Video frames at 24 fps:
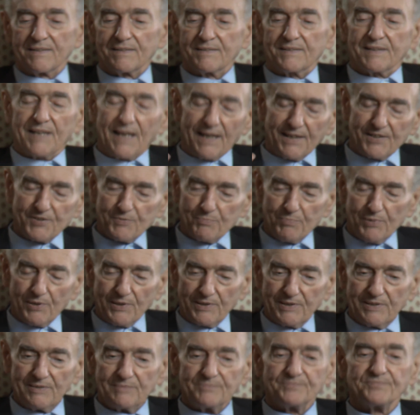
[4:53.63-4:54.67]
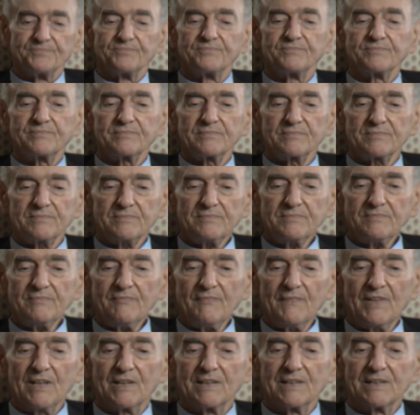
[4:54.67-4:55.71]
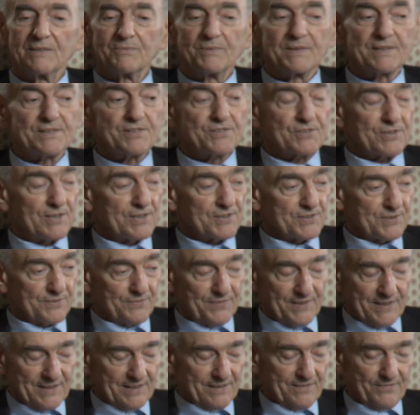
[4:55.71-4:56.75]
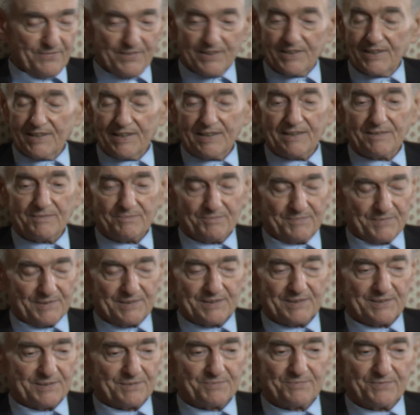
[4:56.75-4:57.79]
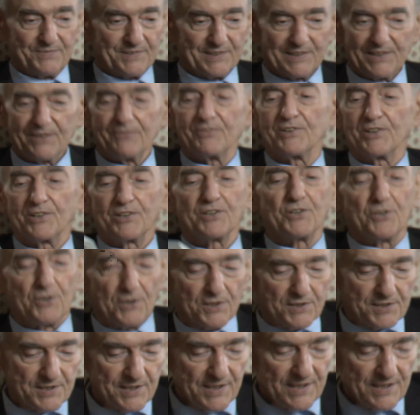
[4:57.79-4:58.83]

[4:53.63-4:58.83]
textbook, which is also very, very, very good.